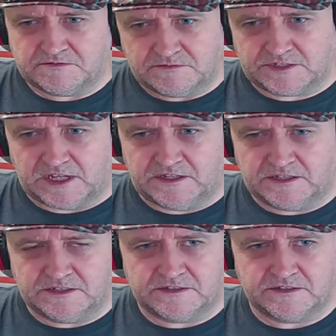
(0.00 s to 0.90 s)
Okay.
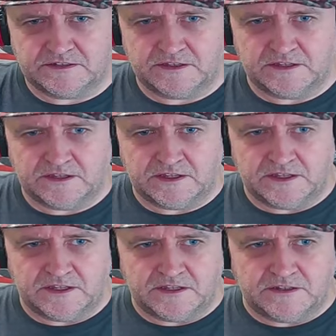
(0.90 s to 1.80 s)

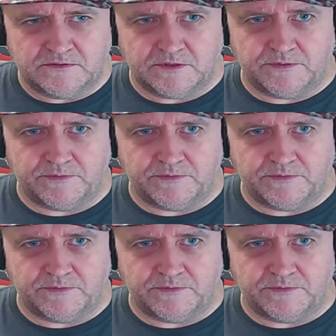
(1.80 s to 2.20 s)
Well,